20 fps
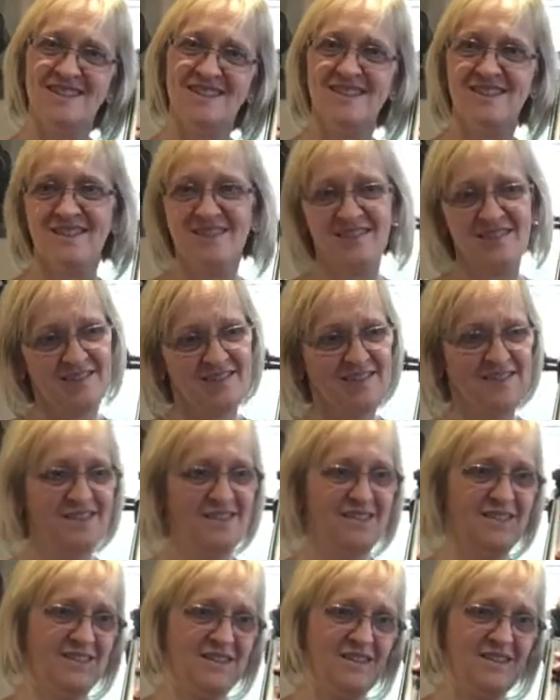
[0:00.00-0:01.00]

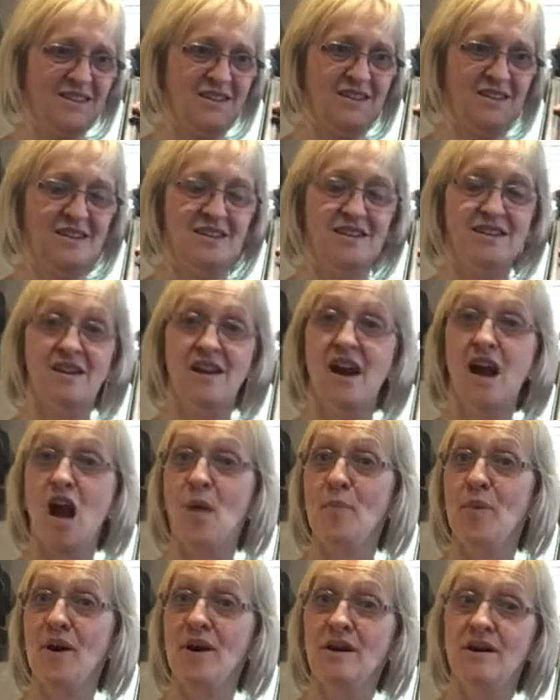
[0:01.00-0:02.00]

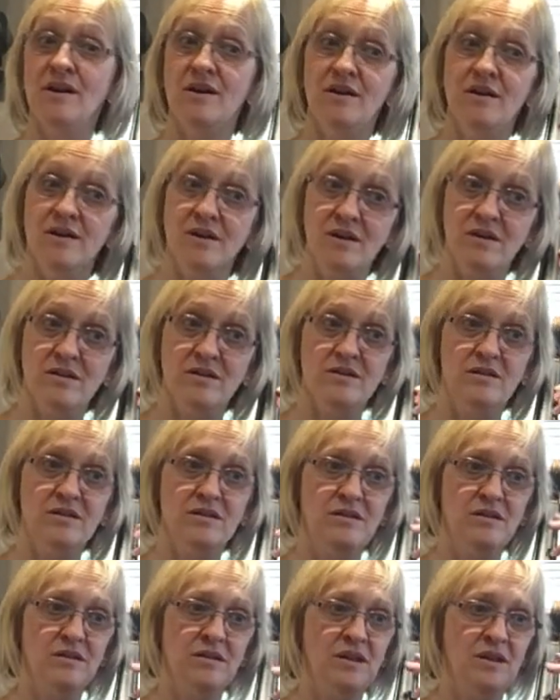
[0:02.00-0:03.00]
upper,
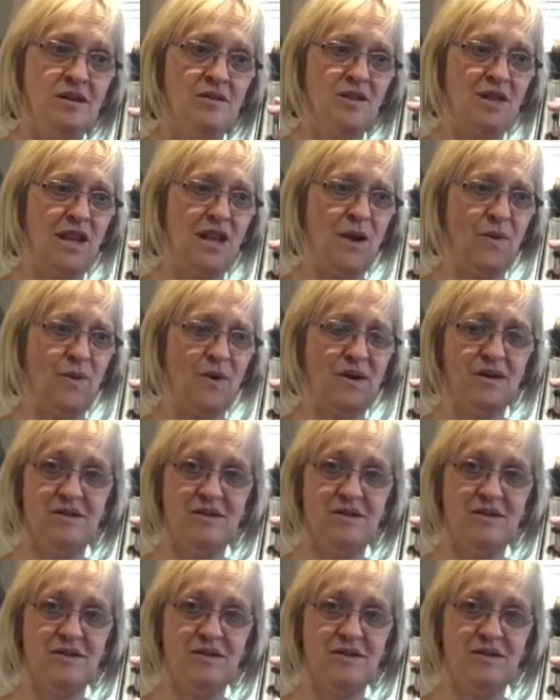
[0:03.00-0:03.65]
lower,